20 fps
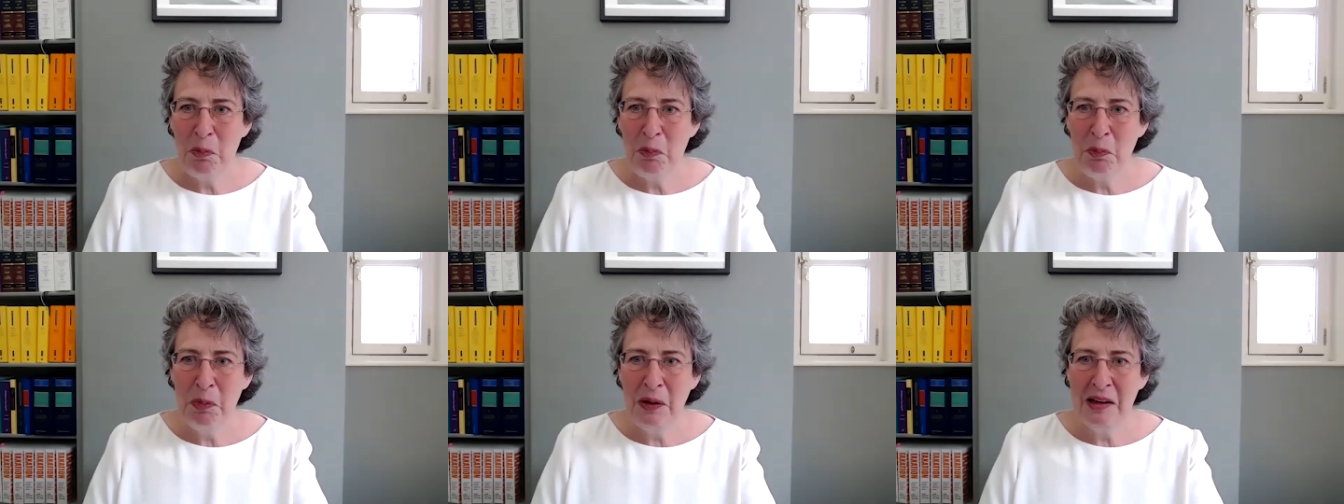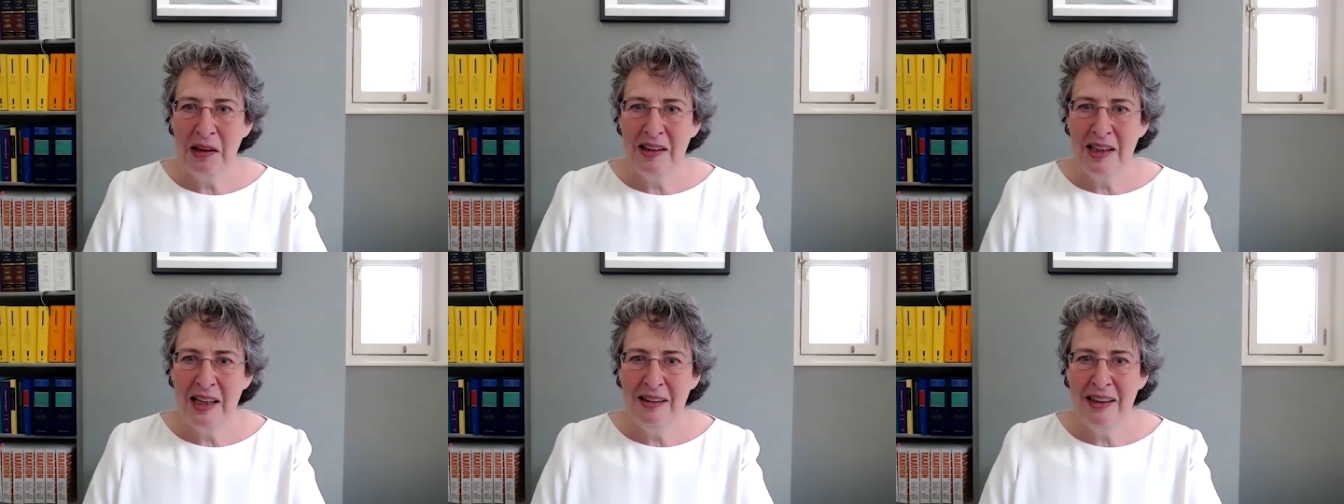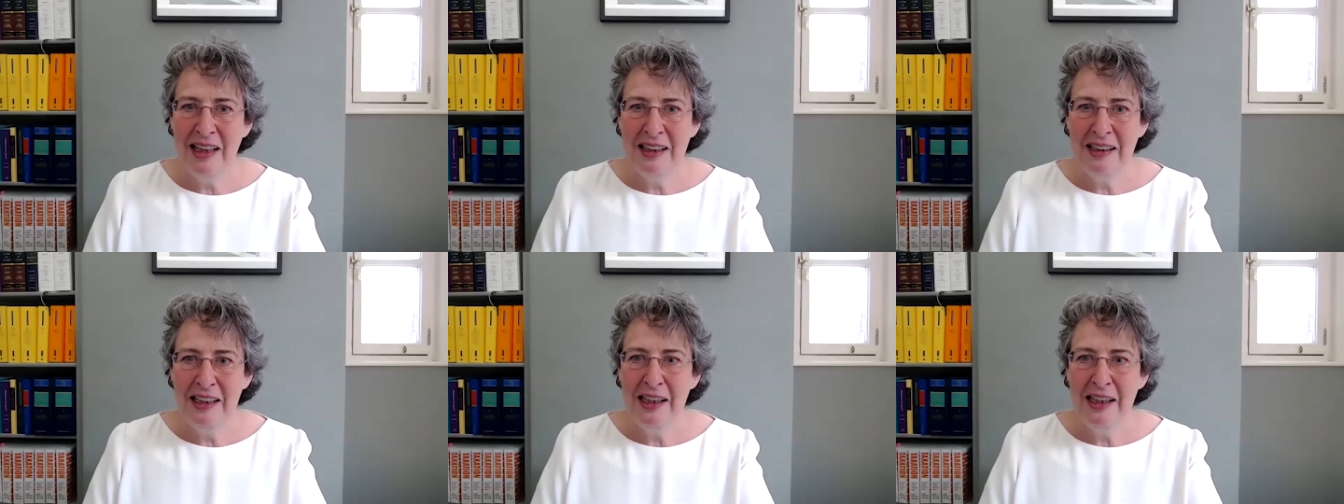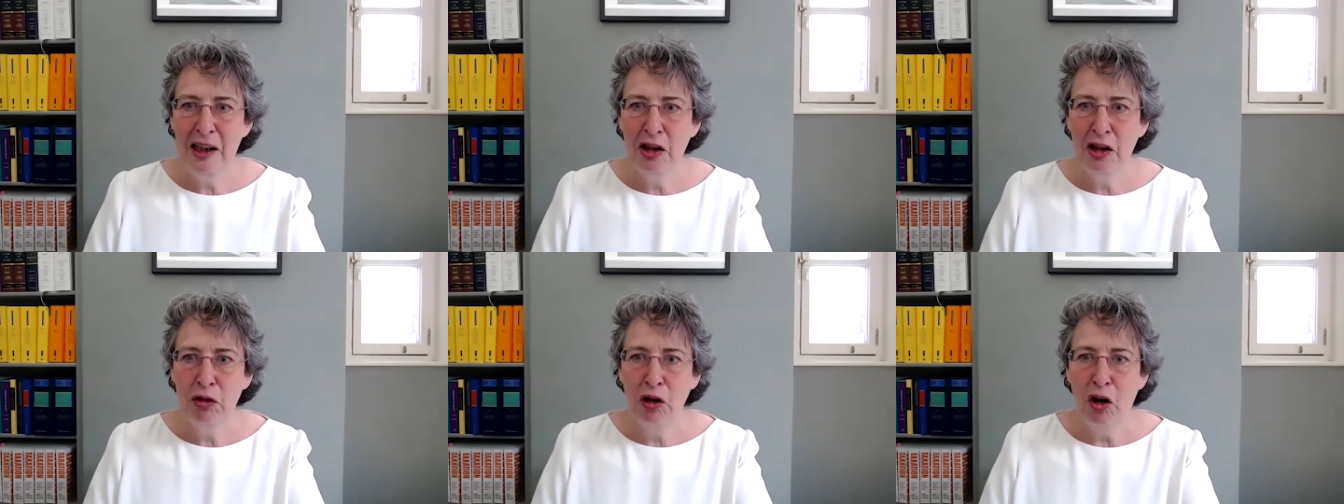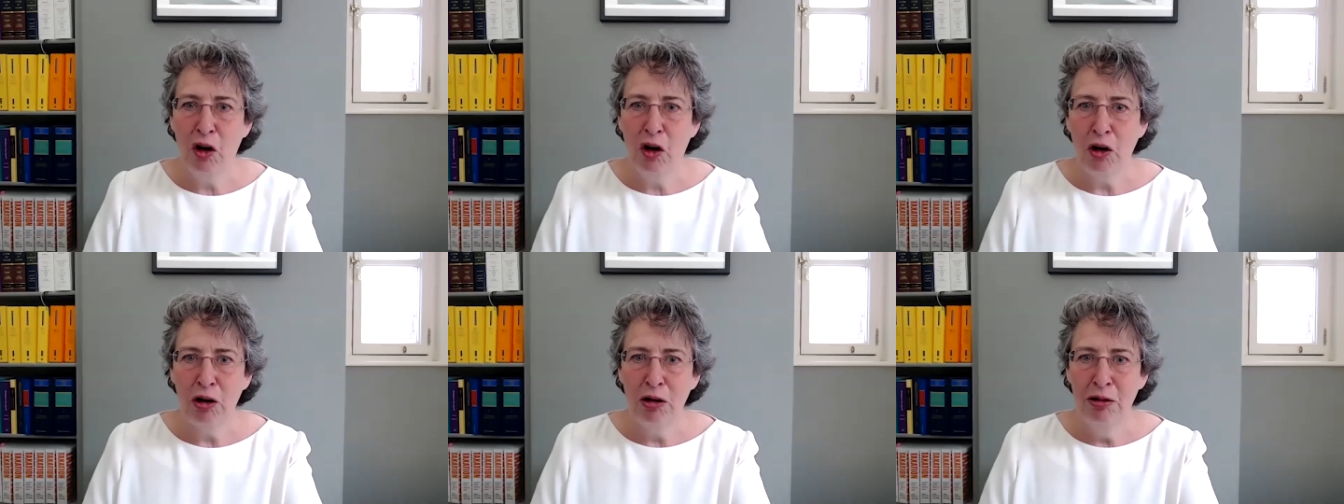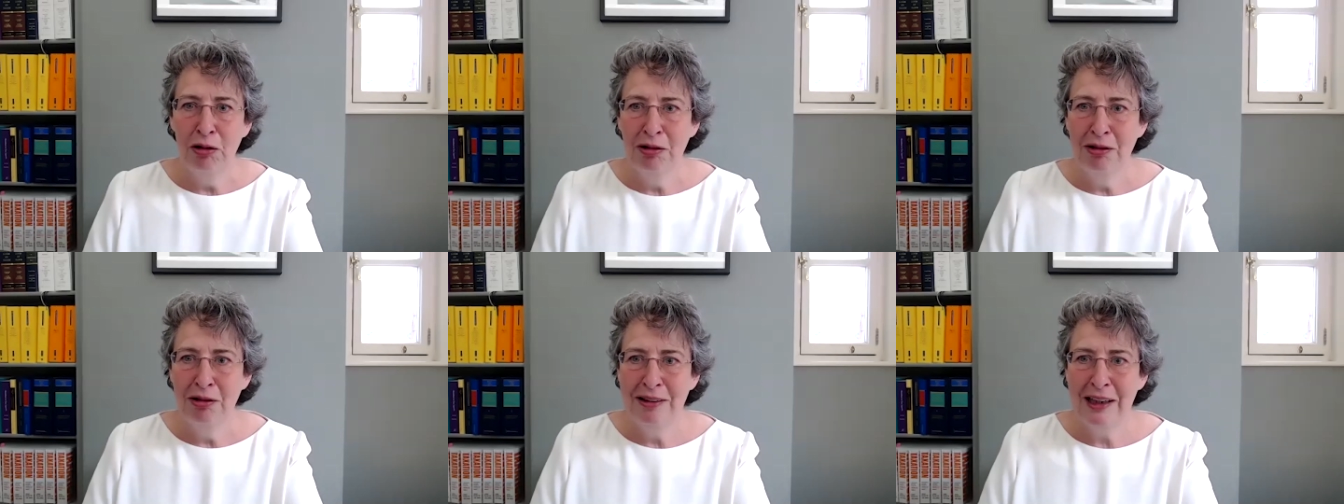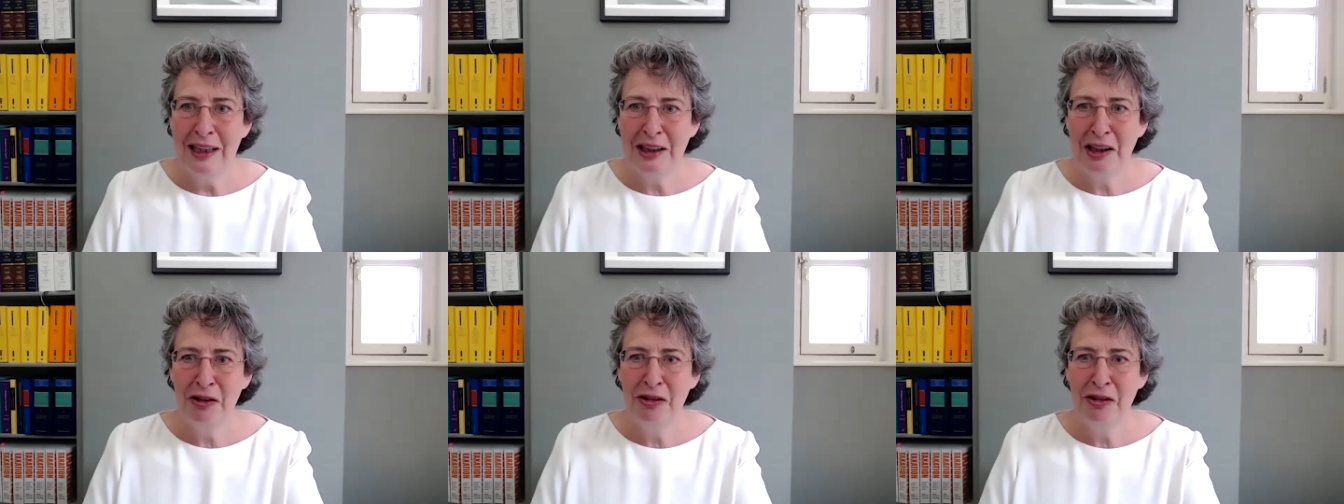but then they linger on,
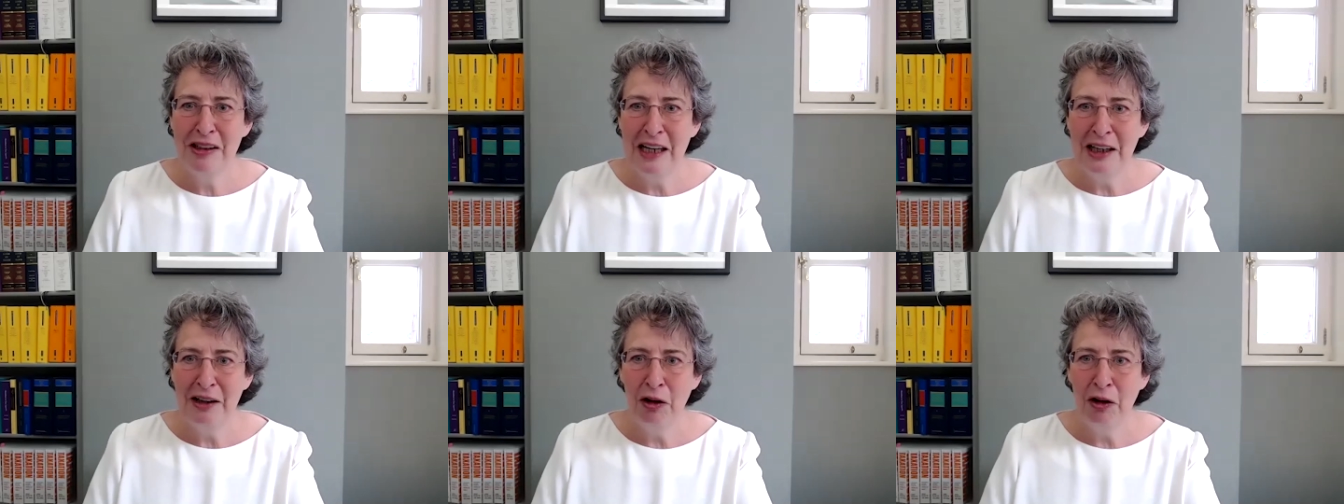like you say,